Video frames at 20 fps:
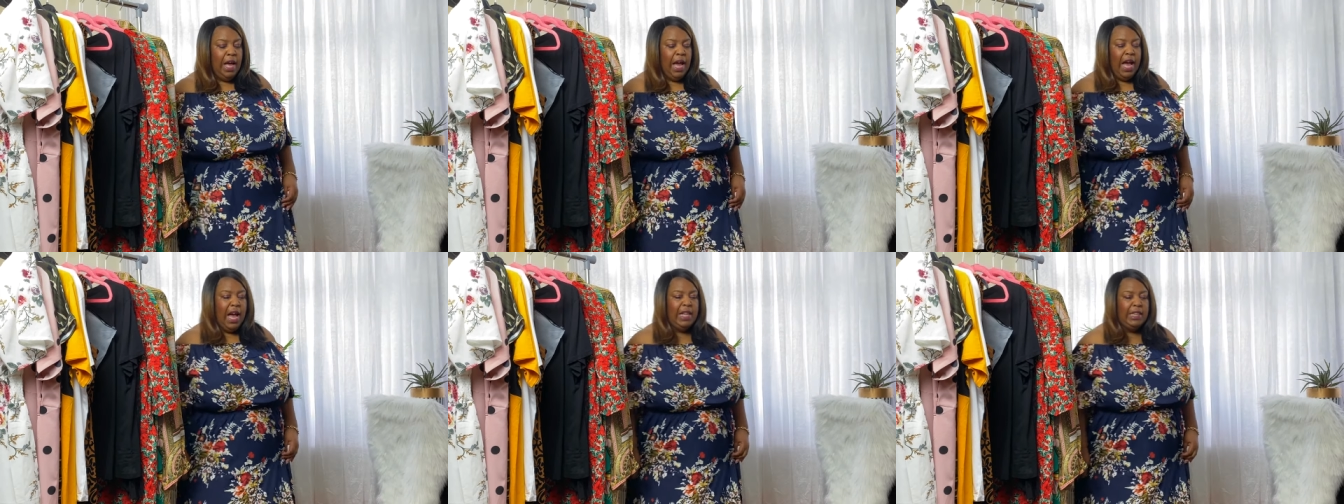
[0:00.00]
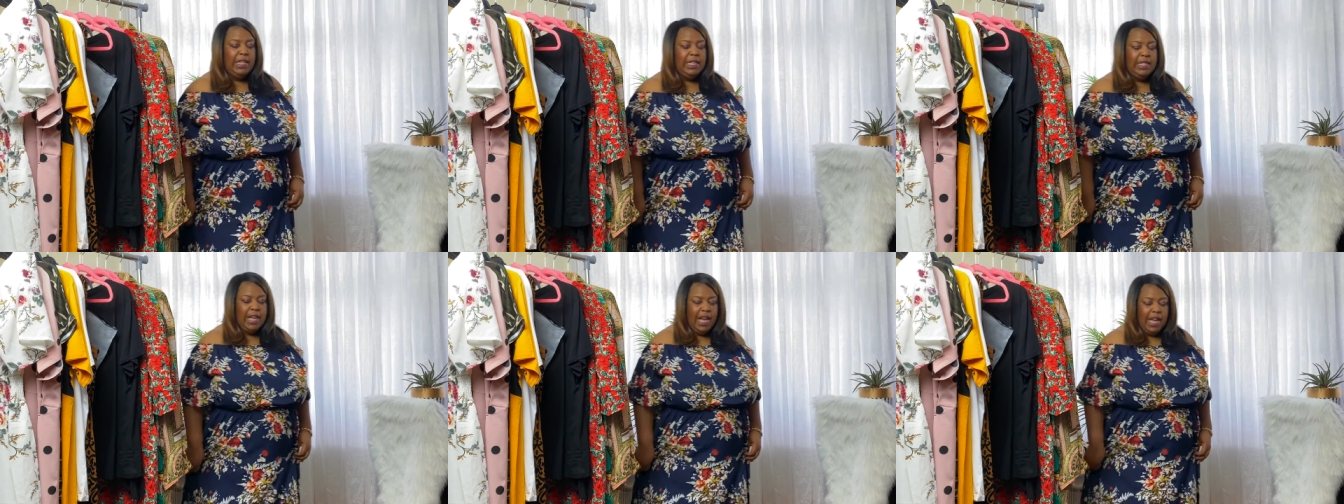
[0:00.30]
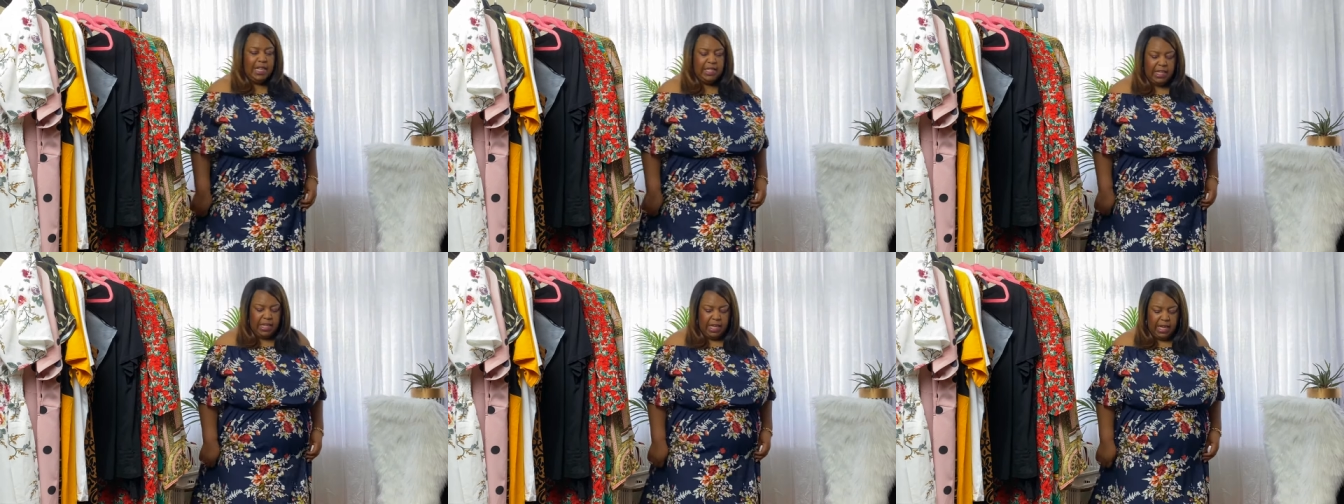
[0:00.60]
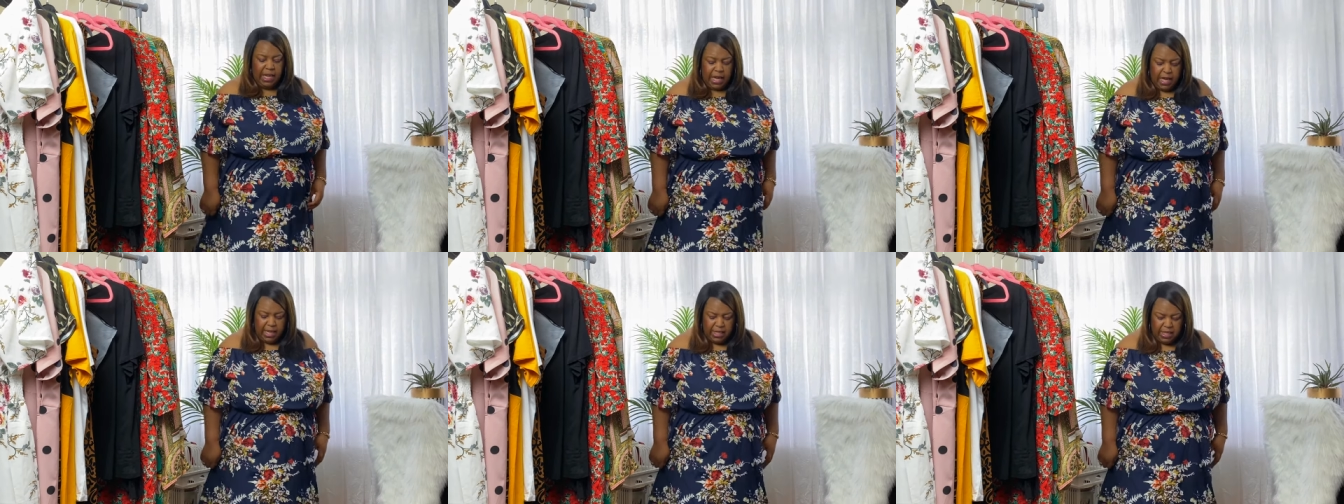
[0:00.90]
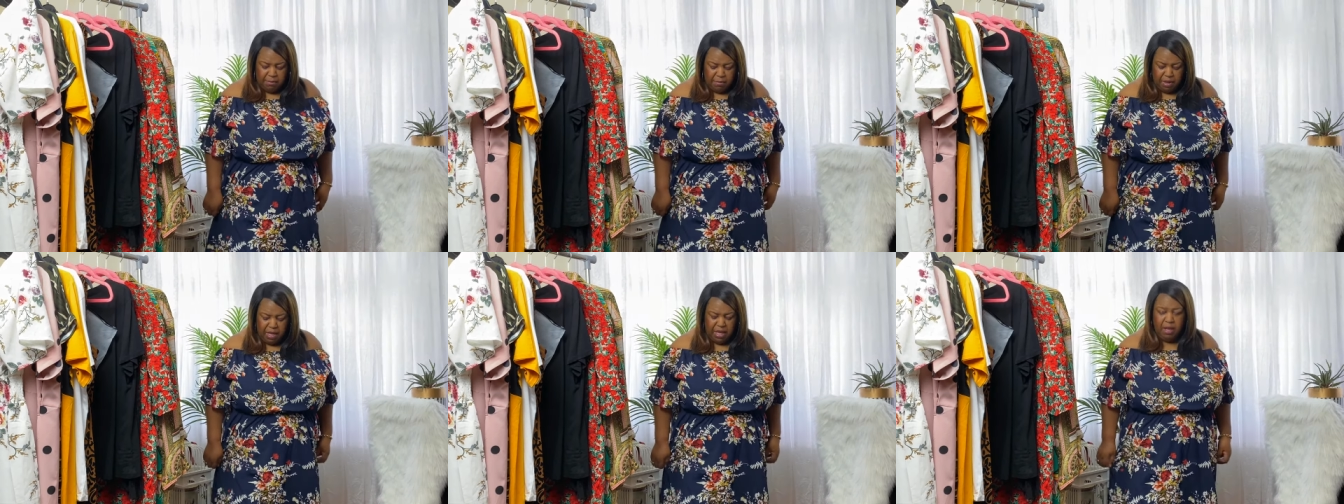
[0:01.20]
And this actually
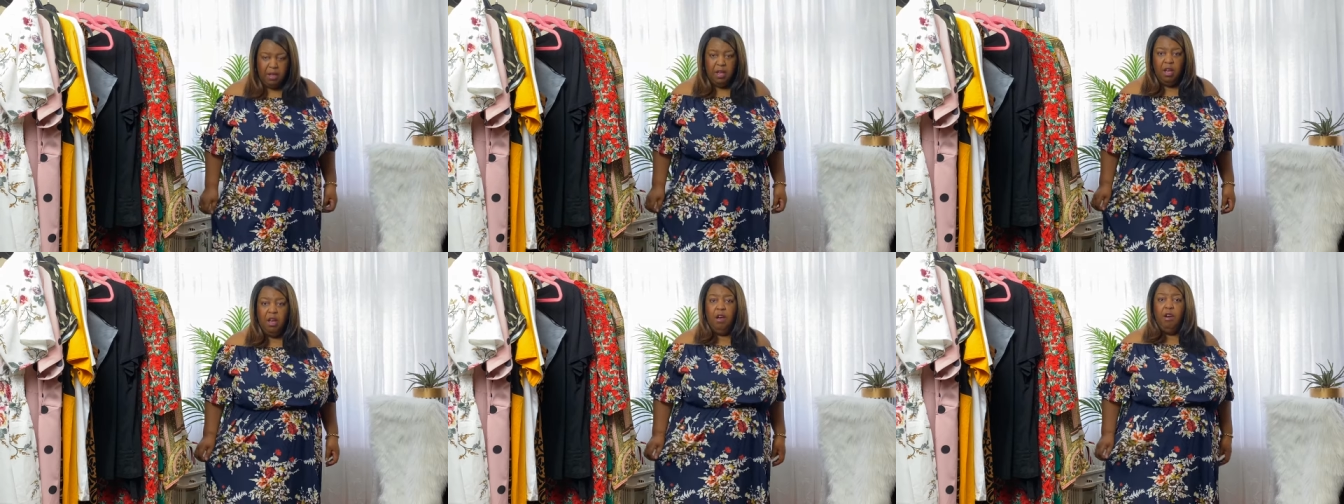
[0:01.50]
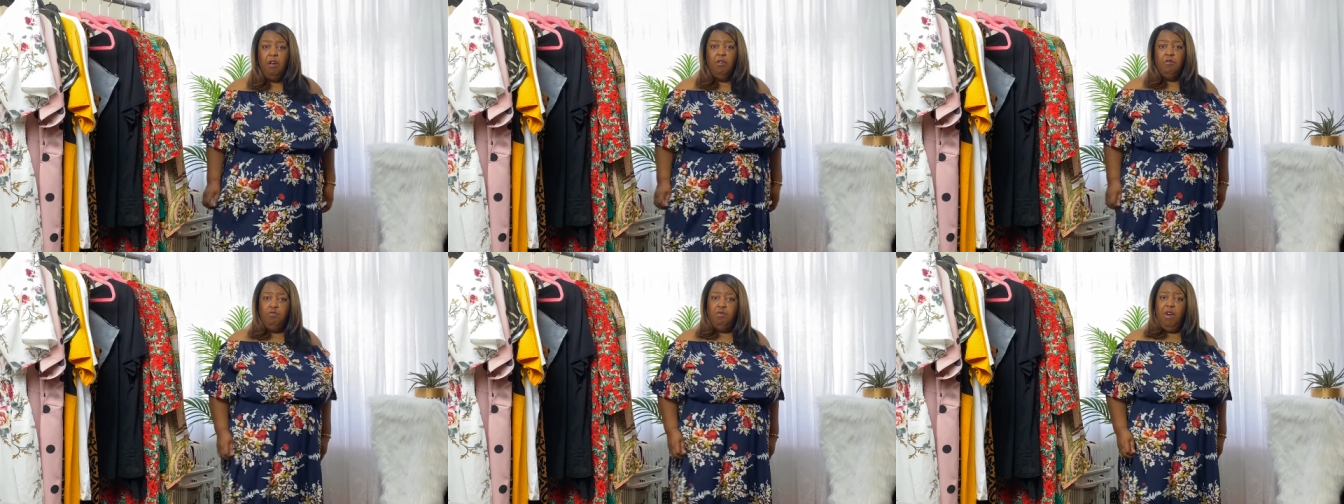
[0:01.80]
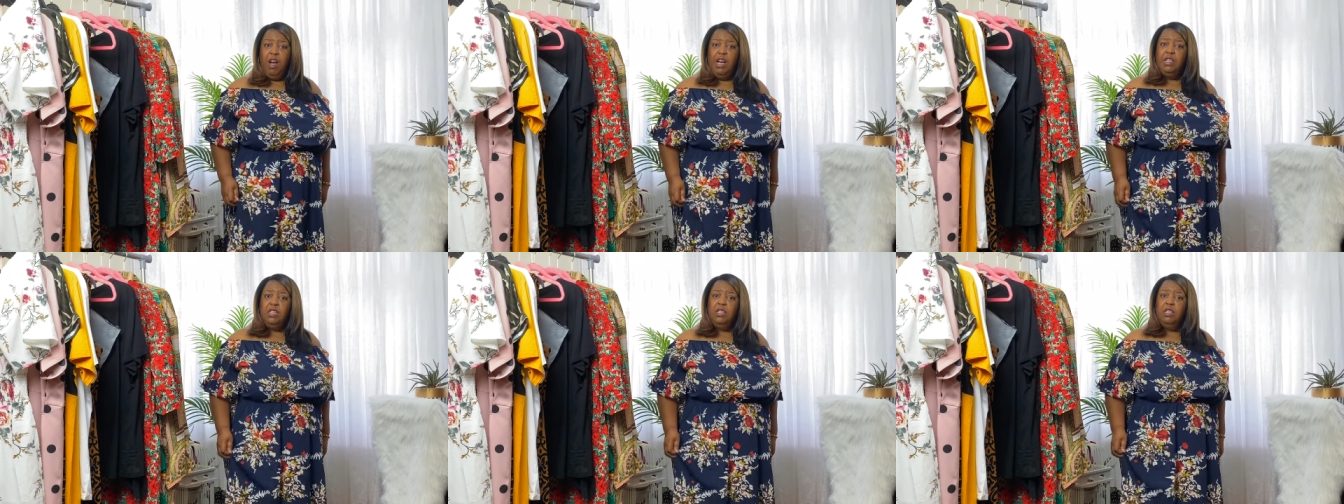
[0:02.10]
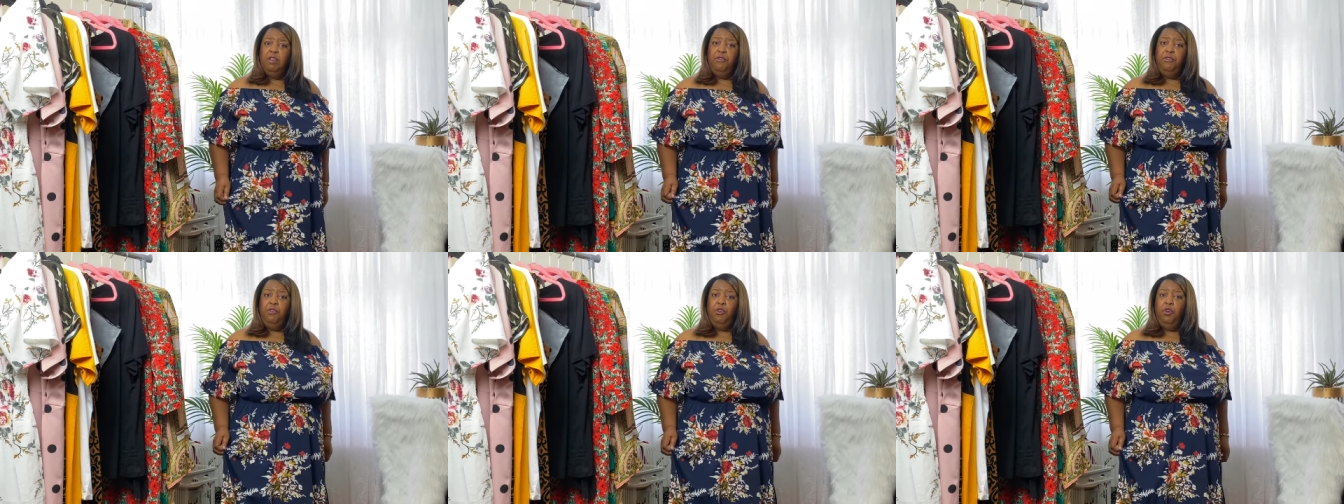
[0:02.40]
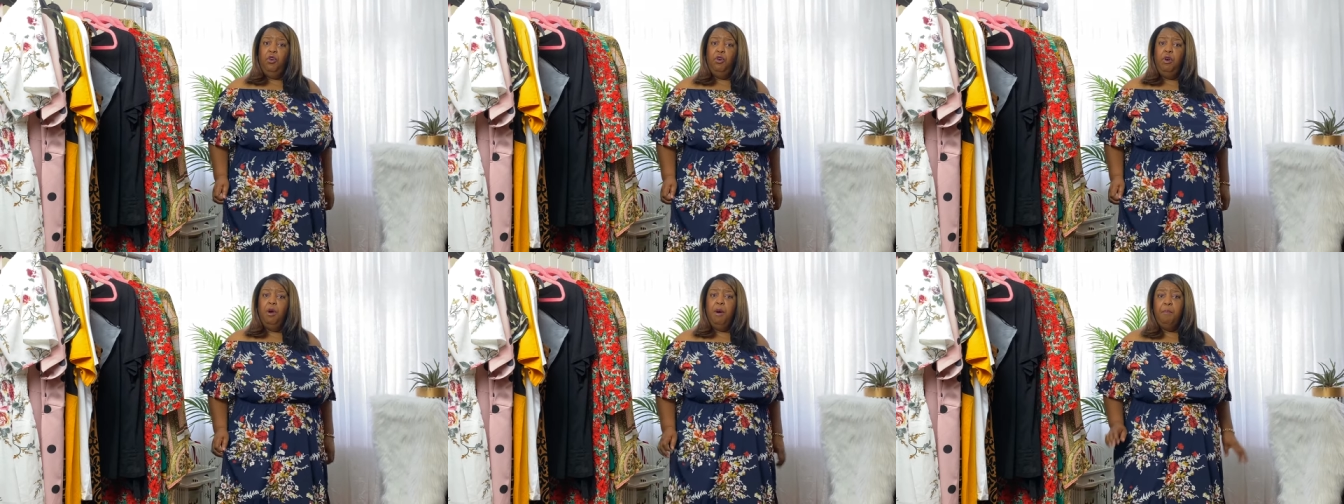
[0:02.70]
hits me right to the
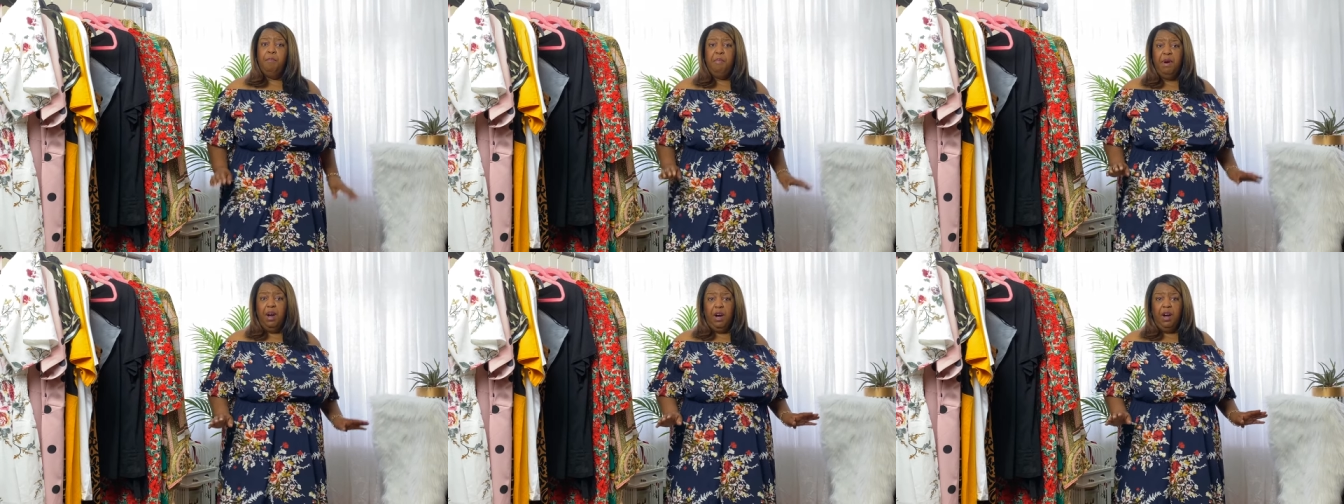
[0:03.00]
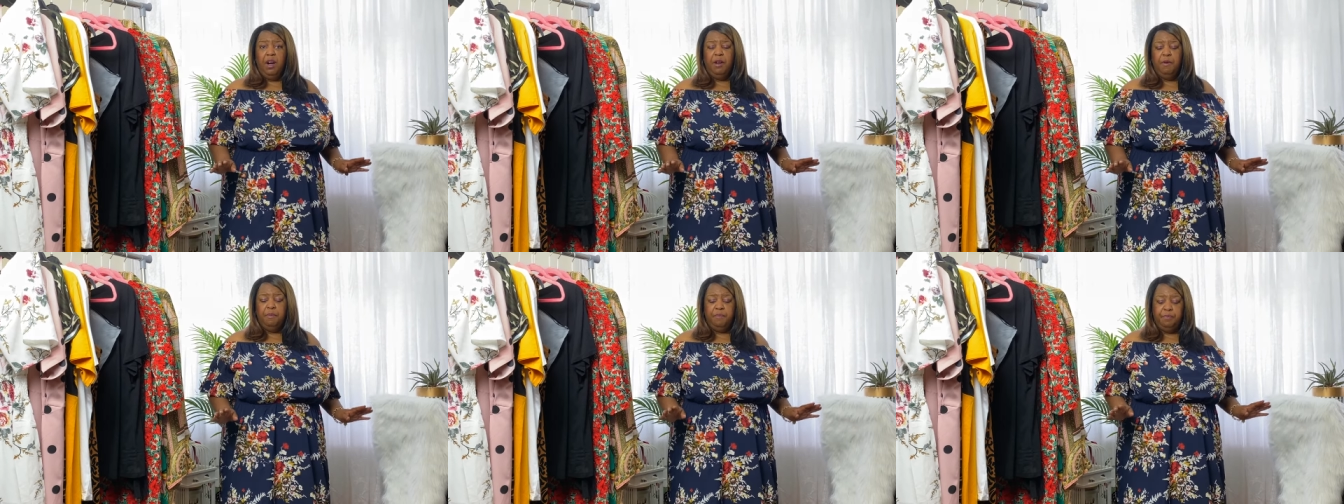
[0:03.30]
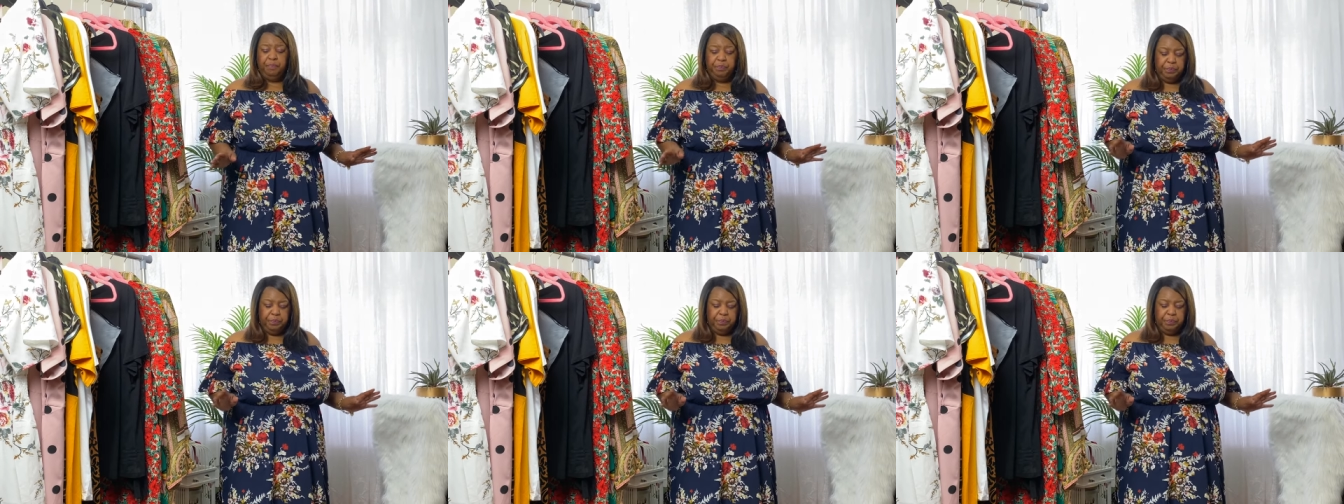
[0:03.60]
floor. But